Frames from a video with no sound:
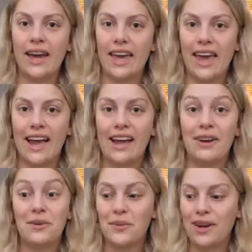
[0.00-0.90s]

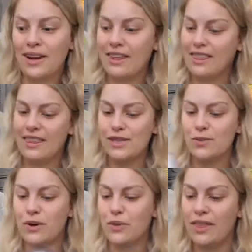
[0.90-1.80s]
can read this
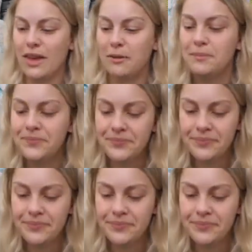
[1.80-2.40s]
one with him.